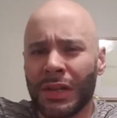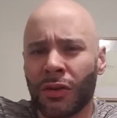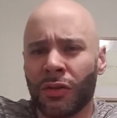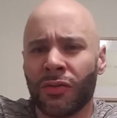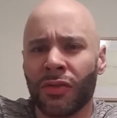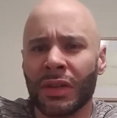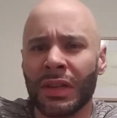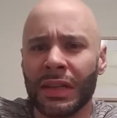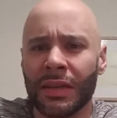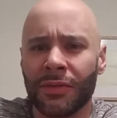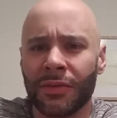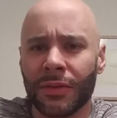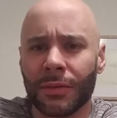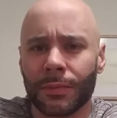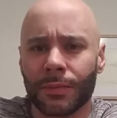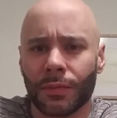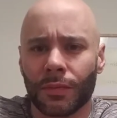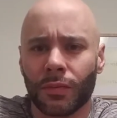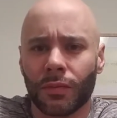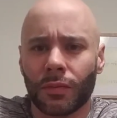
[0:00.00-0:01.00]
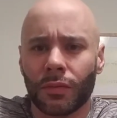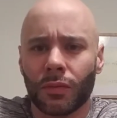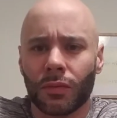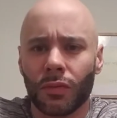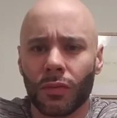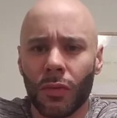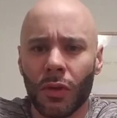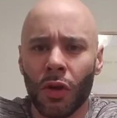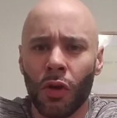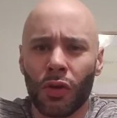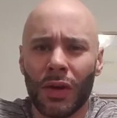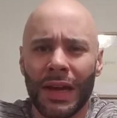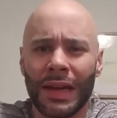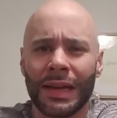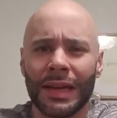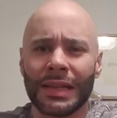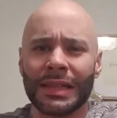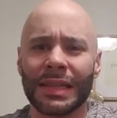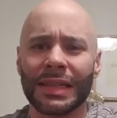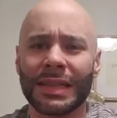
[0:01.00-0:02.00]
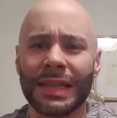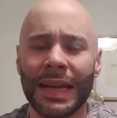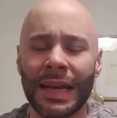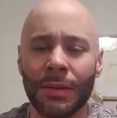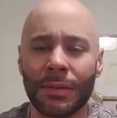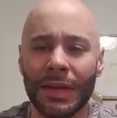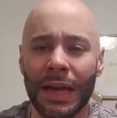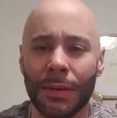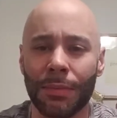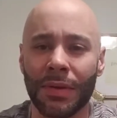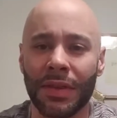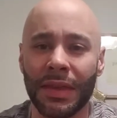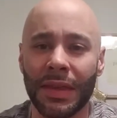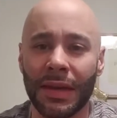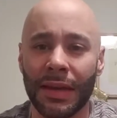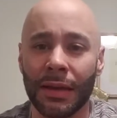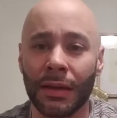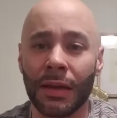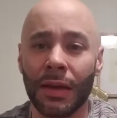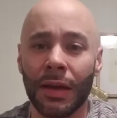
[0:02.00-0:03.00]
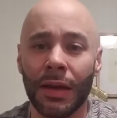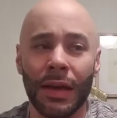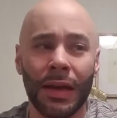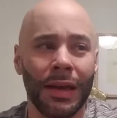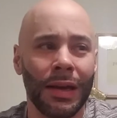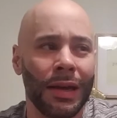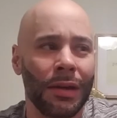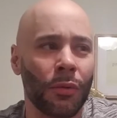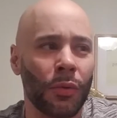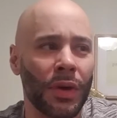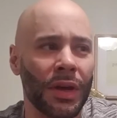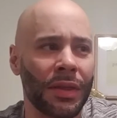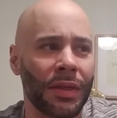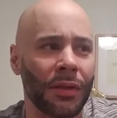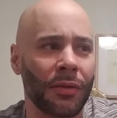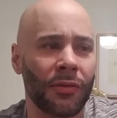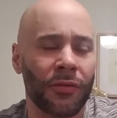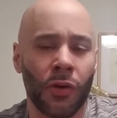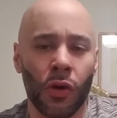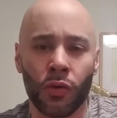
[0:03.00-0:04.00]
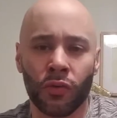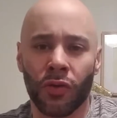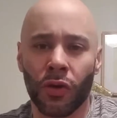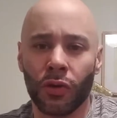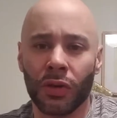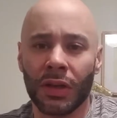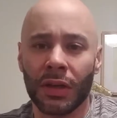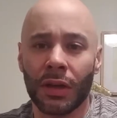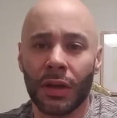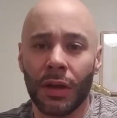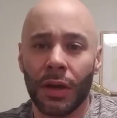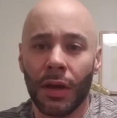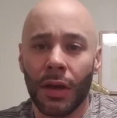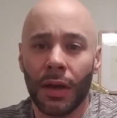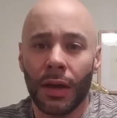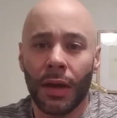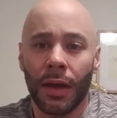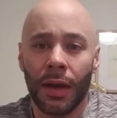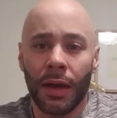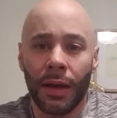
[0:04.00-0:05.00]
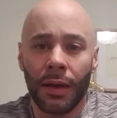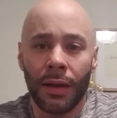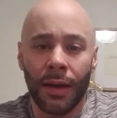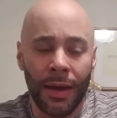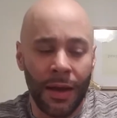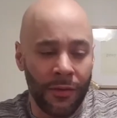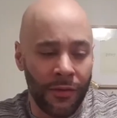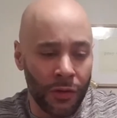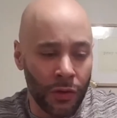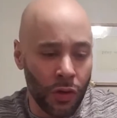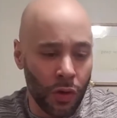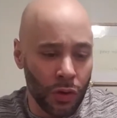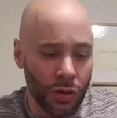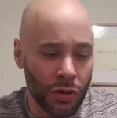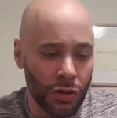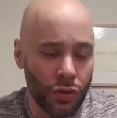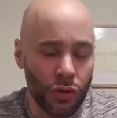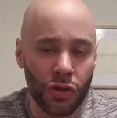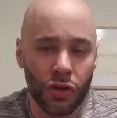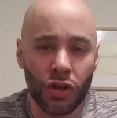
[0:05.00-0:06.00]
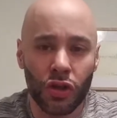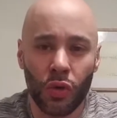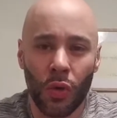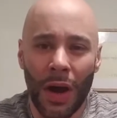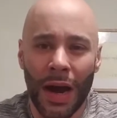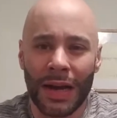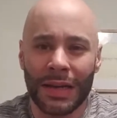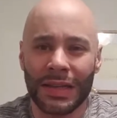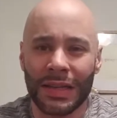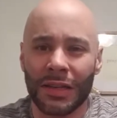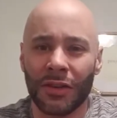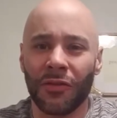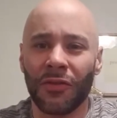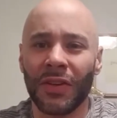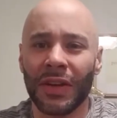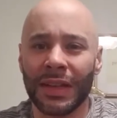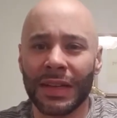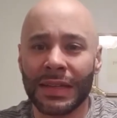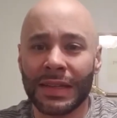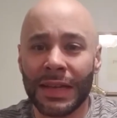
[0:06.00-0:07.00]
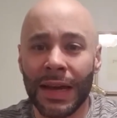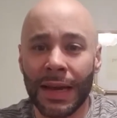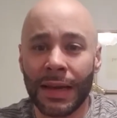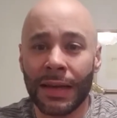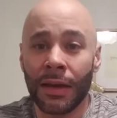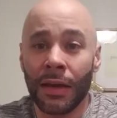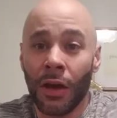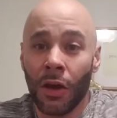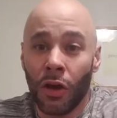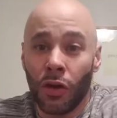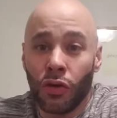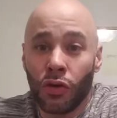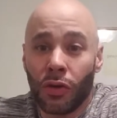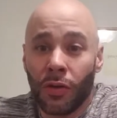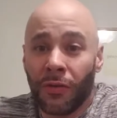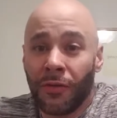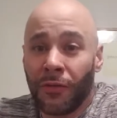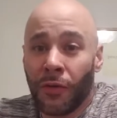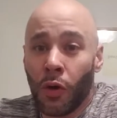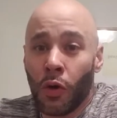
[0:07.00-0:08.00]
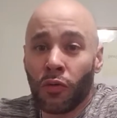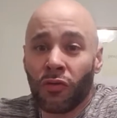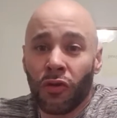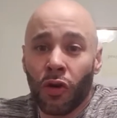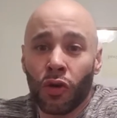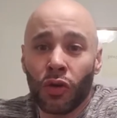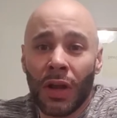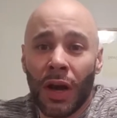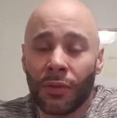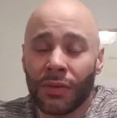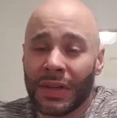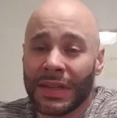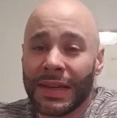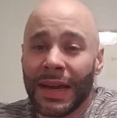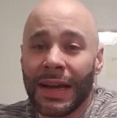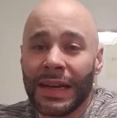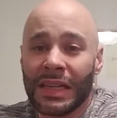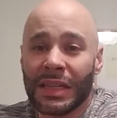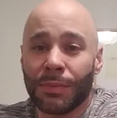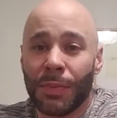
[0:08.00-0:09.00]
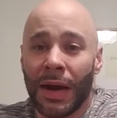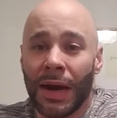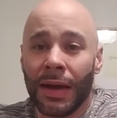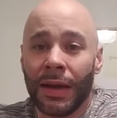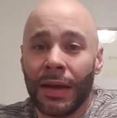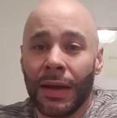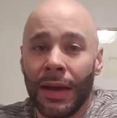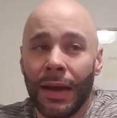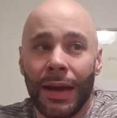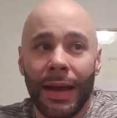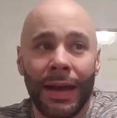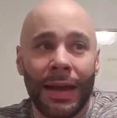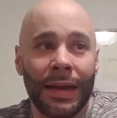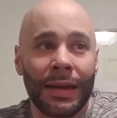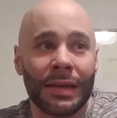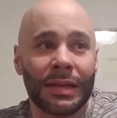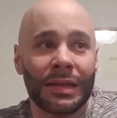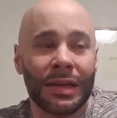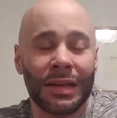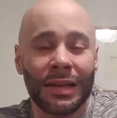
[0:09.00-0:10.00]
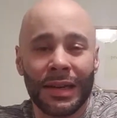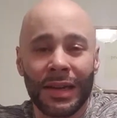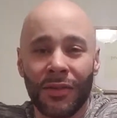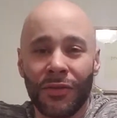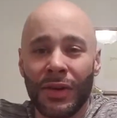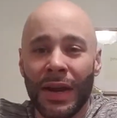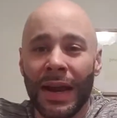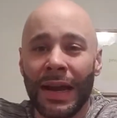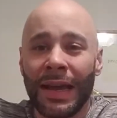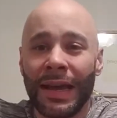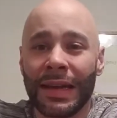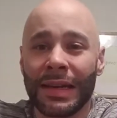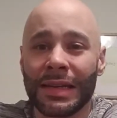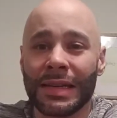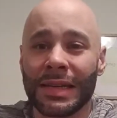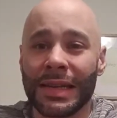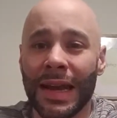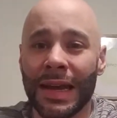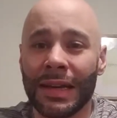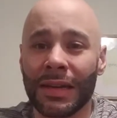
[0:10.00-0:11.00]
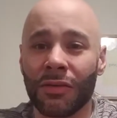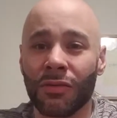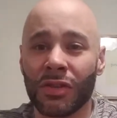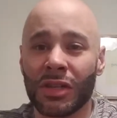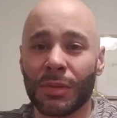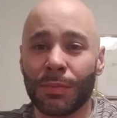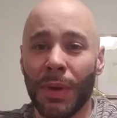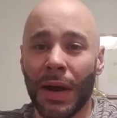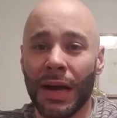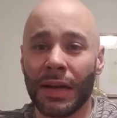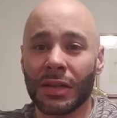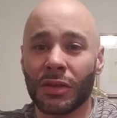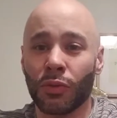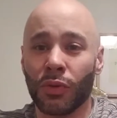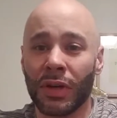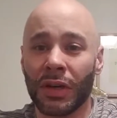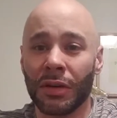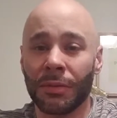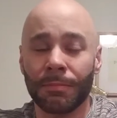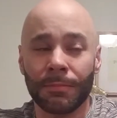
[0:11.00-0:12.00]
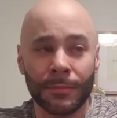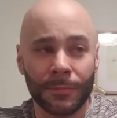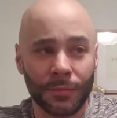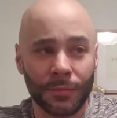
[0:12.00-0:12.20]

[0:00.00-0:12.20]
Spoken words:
relief. Okay, it's the same type of thing with foam rolling. If you go to do your squats and you're feeling tight, you could foam roll out the tight spot, and it's going to give you that anesthetic response where